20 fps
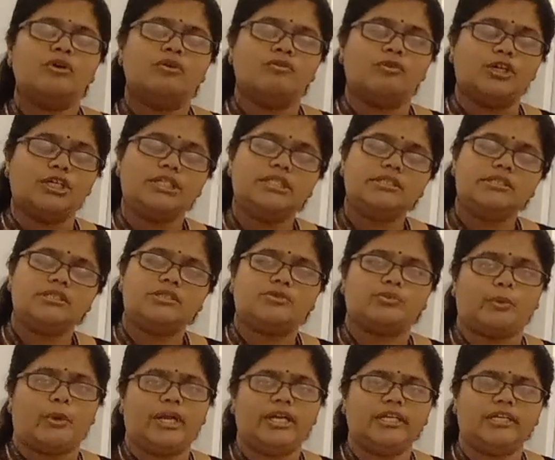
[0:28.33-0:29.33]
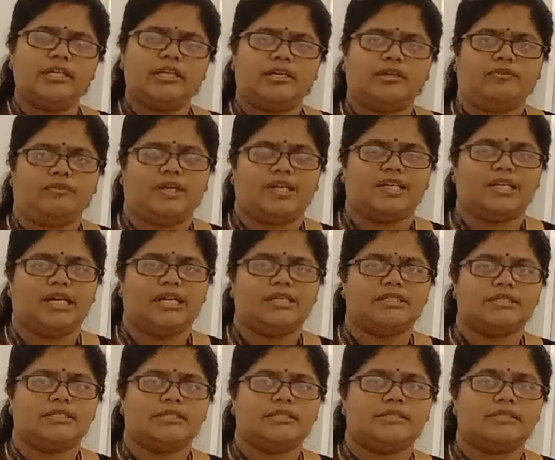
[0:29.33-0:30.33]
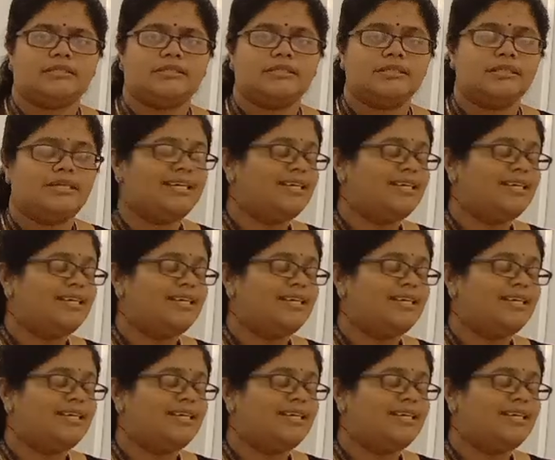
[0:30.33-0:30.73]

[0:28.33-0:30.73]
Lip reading: What is this quantitative analysis?